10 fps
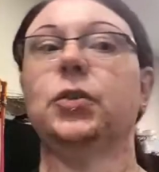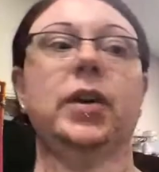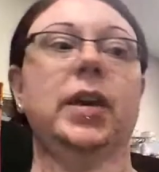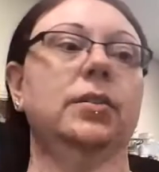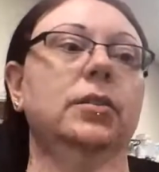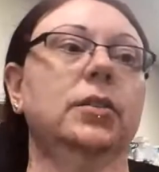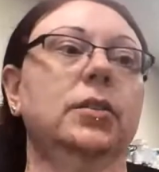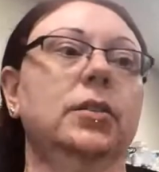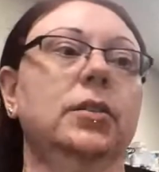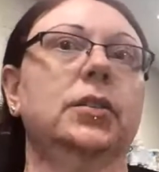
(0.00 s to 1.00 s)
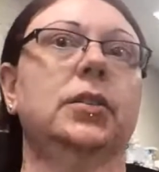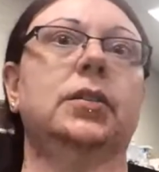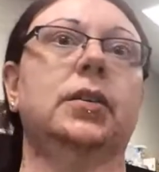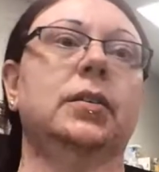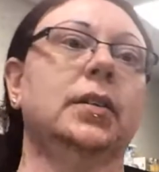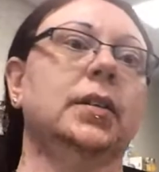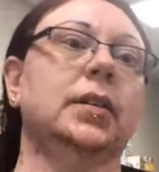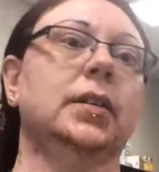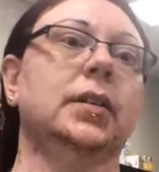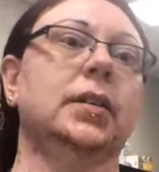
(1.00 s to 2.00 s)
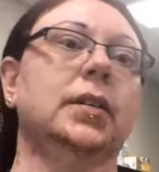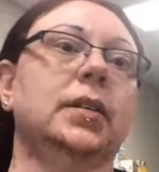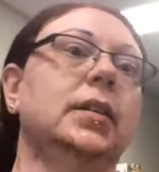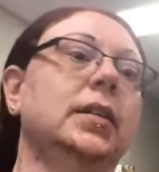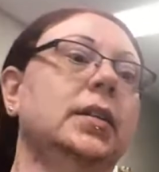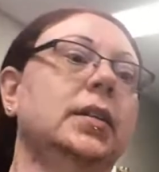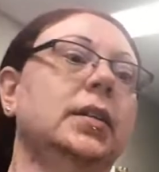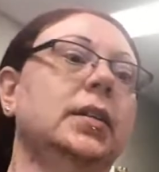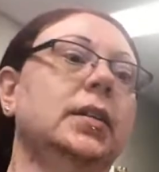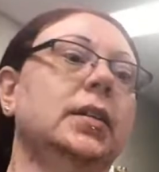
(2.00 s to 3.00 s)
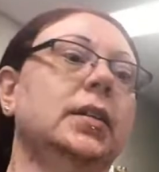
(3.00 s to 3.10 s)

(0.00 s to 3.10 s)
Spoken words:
candles. One right there.